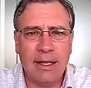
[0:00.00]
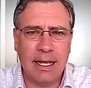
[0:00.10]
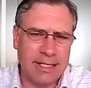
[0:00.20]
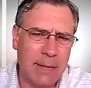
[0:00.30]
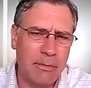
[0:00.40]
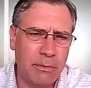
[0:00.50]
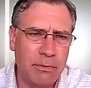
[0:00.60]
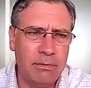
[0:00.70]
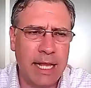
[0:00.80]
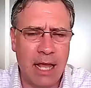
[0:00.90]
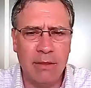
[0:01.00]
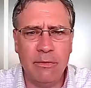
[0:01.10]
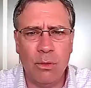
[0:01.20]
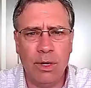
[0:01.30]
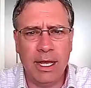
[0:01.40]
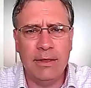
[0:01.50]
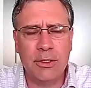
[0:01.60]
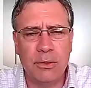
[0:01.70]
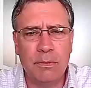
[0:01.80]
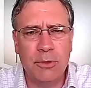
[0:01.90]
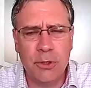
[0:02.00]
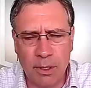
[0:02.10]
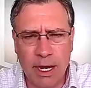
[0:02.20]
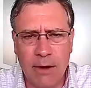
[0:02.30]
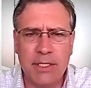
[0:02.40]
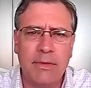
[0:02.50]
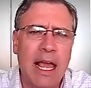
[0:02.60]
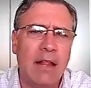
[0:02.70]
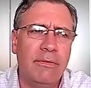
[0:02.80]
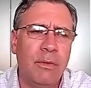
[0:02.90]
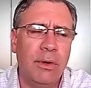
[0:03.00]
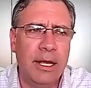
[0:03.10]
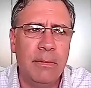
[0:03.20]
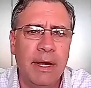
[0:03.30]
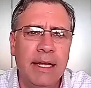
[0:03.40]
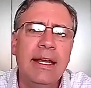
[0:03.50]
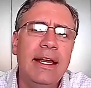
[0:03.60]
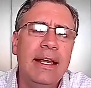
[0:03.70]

except for California, certain areas of California, but